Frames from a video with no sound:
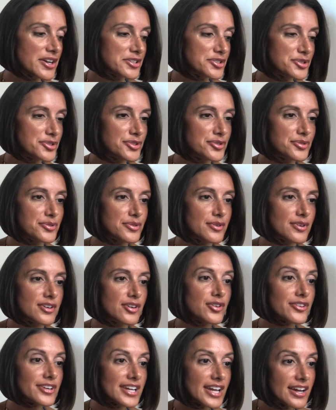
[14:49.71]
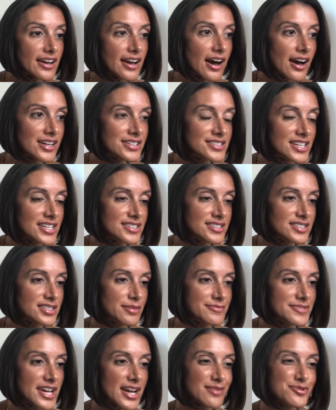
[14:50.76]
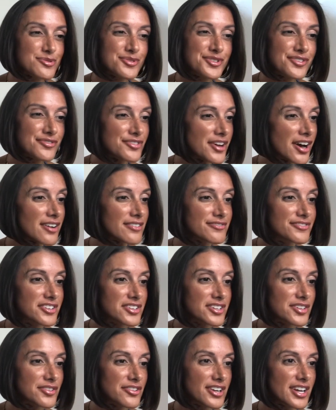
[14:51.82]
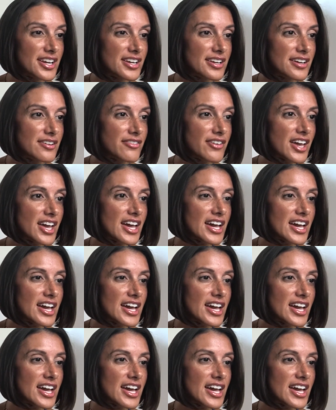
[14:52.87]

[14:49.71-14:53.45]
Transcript: to create content sometimes when you're not feeling creative.